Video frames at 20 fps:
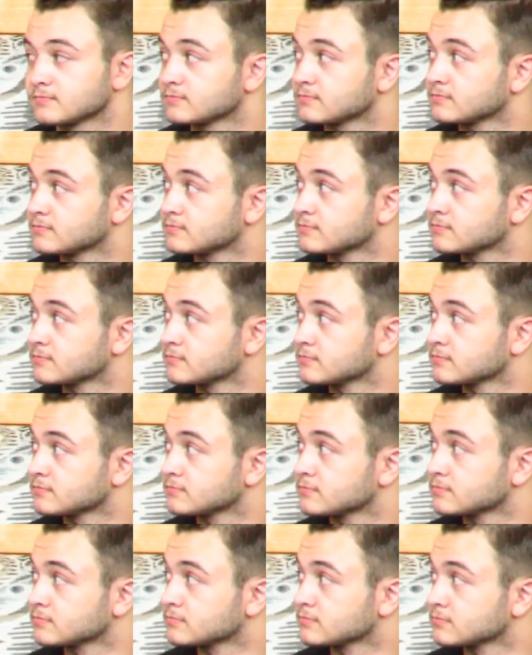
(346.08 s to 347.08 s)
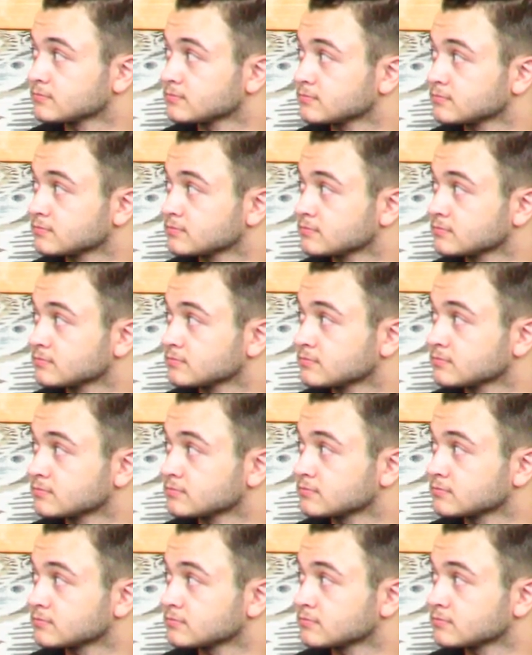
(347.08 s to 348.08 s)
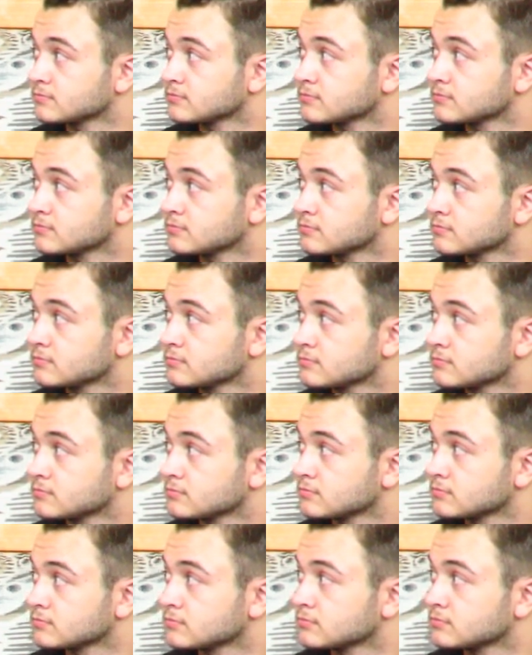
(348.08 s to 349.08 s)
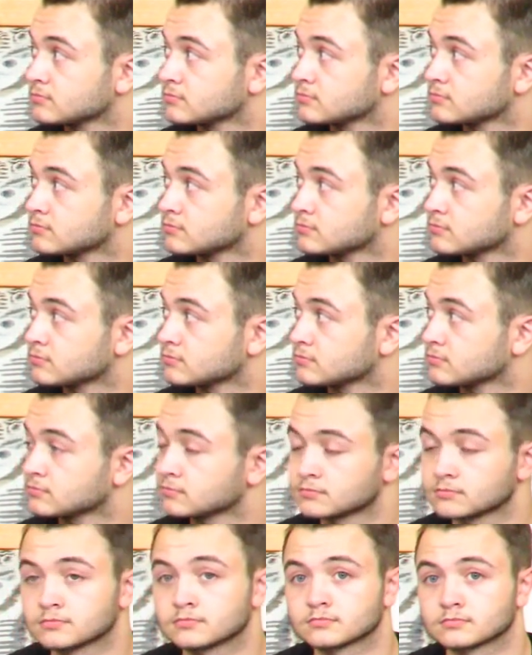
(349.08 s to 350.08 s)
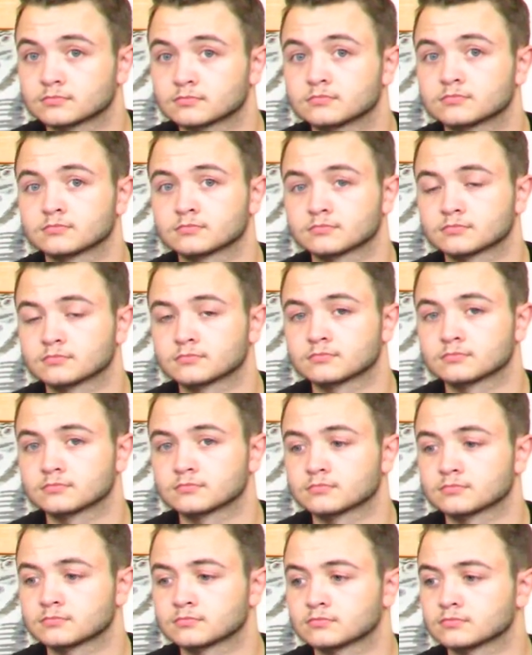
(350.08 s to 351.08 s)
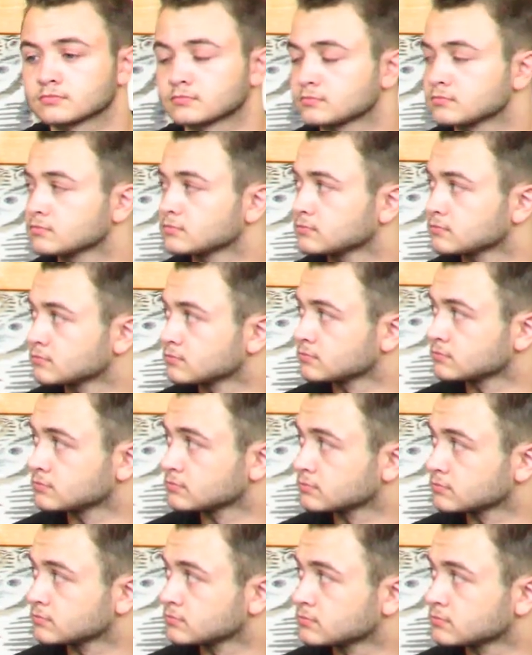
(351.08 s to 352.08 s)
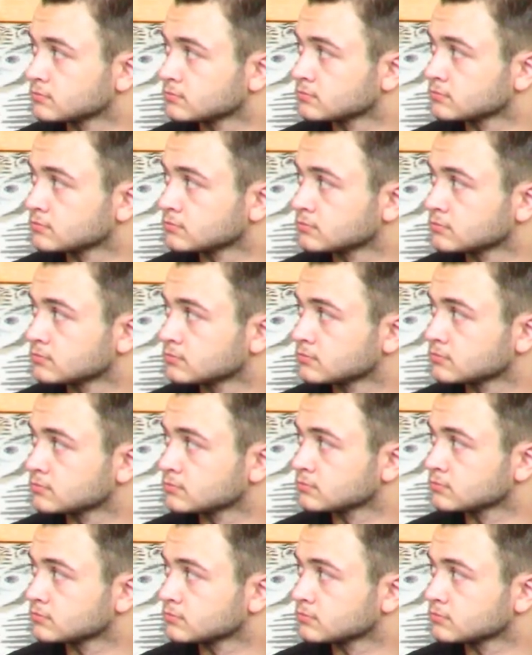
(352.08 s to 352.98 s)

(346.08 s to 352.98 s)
This person isn't speaking.